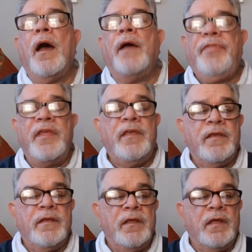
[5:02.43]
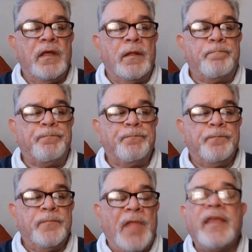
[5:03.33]
I think
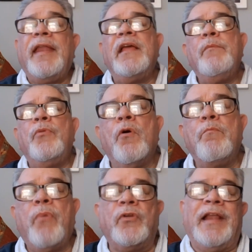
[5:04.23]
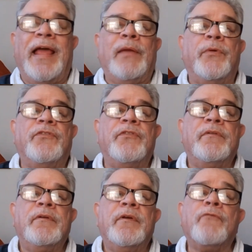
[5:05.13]
getting a on body language
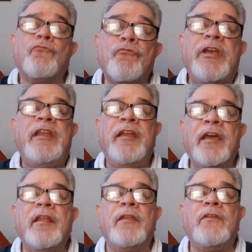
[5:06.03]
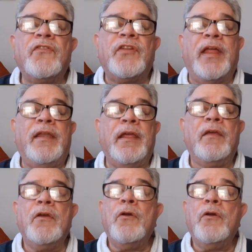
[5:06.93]
and reading and understanding